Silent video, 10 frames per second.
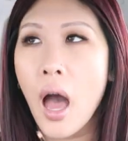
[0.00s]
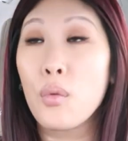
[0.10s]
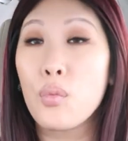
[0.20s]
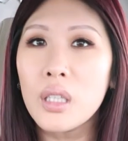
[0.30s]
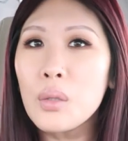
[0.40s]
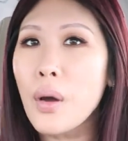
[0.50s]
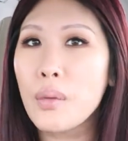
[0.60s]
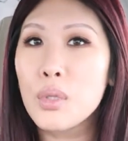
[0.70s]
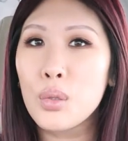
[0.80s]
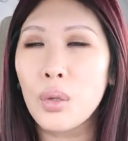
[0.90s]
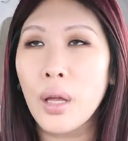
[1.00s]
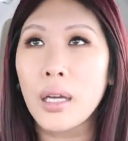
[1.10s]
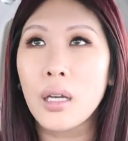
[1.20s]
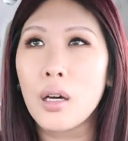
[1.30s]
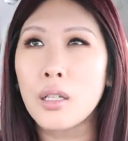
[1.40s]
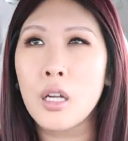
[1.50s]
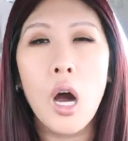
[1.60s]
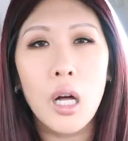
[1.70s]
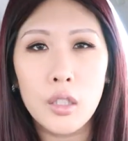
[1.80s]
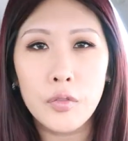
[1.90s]
I really want them to do like an
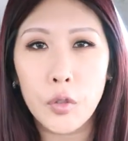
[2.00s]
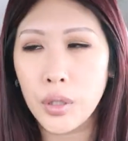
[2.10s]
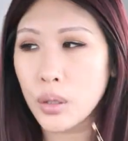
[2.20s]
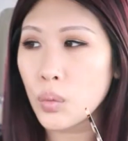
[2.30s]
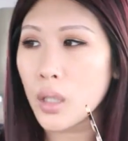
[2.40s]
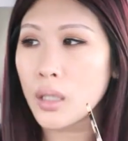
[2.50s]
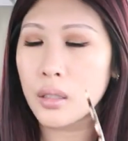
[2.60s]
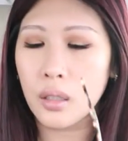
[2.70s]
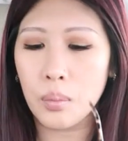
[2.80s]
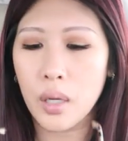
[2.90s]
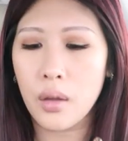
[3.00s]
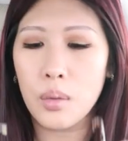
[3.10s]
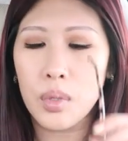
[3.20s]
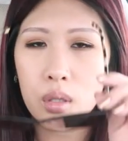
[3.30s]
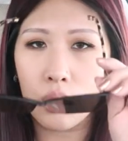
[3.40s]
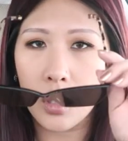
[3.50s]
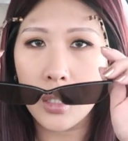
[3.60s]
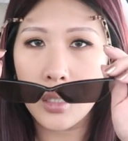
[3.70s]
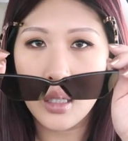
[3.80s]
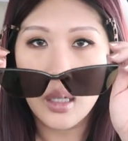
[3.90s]
olive green one. Oh my god, that'd be so
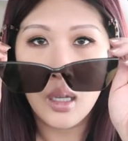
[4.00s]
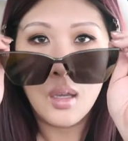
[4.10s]
nice.